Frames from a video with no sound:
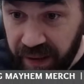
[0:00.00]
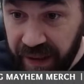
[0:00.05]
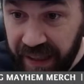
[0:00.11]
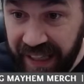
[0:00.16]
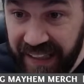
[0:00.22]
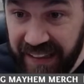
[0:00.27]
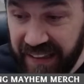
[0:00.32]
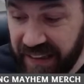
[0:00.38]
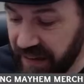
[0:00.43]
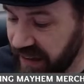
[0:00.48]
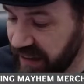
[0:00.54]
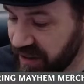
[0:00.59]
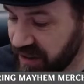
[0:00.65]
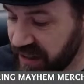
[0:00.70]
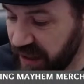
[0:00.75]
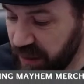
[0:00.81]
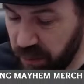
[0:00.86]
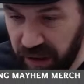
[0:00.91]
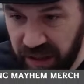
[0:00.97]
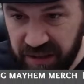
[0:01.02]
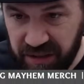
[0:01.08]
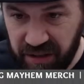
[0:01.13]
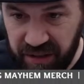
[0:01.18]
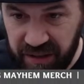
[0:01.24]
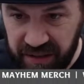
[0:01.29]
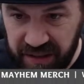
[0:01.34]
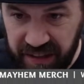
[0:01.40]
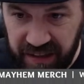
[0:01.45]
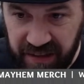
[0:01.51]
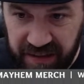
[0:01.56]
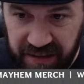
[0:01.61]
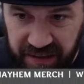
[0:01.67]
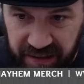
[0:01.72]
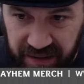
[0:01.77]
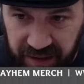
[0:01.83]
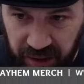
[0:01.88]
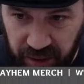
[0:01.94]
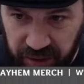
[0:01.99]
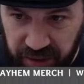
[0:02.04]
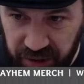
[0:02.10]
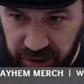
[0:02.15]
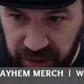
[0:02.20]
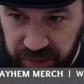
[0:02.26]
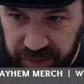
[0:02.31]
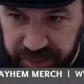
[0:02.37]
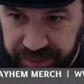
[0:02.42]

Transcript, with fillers: Alien leader said mustard is his go to.